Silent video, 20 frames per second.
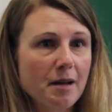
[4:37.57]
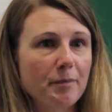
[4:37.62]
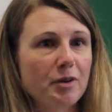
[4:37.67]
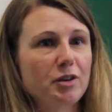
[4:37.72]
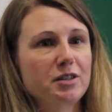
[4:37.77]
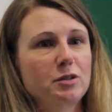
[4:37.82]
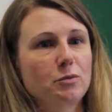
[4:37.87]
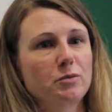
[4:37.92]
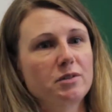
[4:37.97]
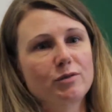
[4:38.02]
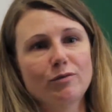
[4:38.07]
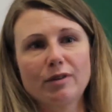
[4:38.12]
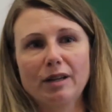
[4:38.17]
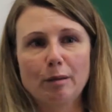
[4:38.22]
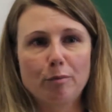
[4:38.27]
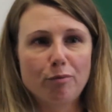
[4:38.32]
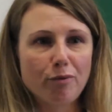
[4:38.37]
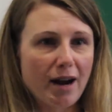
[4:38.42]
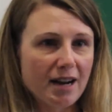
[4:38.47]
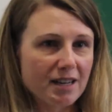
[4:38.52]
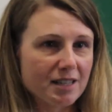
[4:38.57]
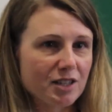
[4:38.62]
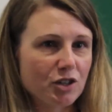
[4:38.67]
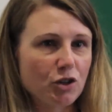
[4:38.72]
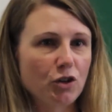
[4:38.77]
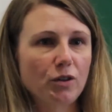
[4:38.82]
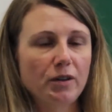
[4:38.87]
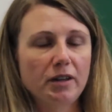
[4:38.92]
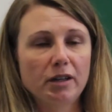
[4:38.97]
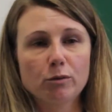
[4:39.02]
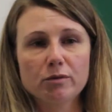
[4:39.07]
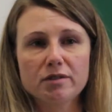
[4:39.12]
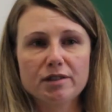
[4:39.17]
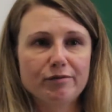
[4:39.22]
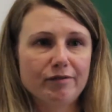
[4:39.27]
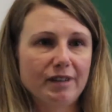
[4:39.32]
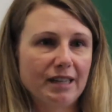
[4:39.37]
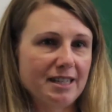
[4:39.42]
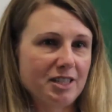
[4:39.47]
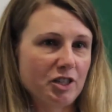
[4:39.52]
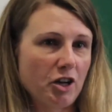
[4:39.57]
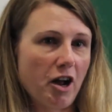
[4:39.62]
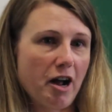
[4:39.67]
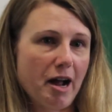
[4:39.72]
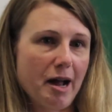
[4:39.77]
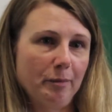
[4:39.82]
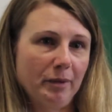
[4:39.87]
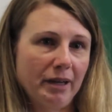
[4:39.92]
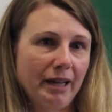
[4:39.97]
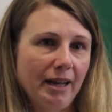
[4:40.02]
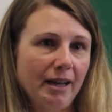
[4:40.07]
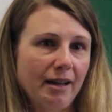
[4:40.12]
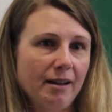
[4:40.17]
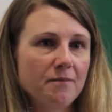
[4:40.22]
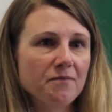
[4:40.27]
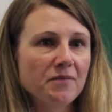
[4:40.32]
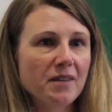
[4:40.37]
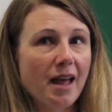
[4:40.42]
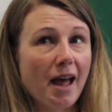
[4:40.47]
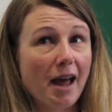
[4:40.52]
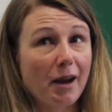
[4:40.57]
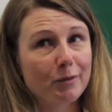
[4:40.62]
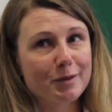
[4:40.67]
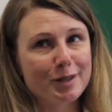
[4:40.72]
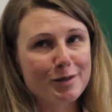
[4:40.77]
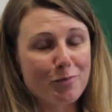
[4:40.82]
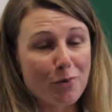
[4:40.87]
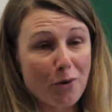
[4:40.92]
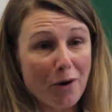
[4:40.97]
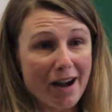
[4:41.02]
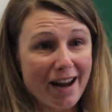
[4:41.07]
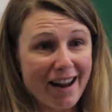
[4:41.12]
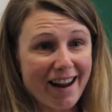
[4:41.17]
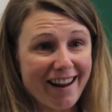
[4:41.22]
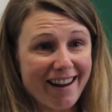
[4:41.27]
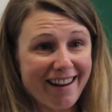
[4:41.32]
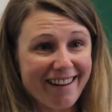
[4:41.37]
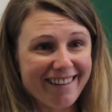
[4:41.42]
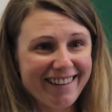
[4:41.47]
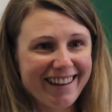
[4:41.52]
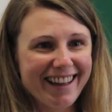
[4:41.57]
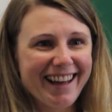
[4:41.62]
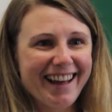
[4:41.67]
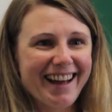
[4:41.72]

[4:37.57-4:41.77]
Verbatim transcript: because it was really practical and it was really timely and it was pretty,